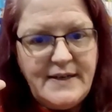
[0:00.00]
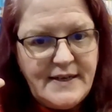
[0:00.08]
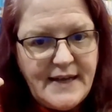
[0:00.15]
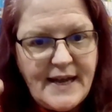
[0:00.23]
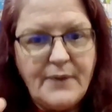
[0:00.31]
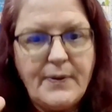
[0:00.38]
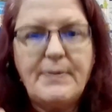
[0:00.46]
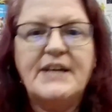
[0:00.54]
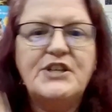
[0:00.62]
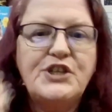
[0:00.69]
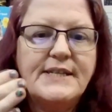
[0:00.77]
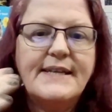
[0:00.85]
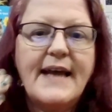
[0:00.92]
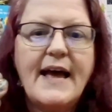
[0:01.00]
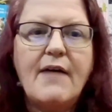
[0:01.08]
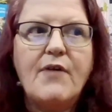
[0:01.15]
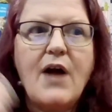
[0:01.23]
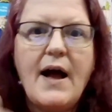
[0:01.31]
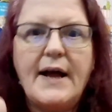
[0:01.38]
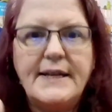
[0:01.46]
Anyway, because she doesn't have
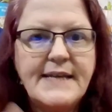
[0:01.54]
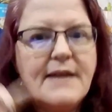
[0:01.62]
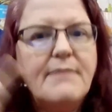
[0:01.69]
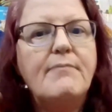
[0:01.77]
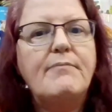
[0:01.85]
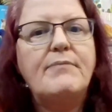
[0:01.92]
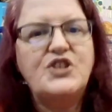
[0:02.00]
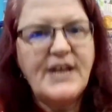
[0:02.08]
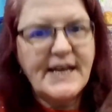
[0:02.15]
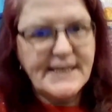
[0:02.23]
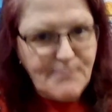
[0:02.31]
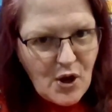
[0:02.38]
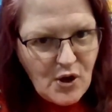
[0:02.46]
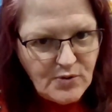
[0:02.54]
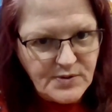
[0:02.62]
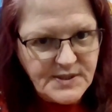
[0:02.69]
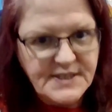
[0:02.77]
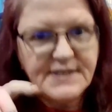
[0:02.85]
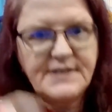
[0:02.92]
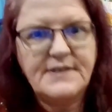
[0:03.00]
content, but she has
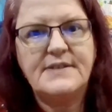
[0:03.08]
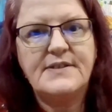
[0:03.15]
posts.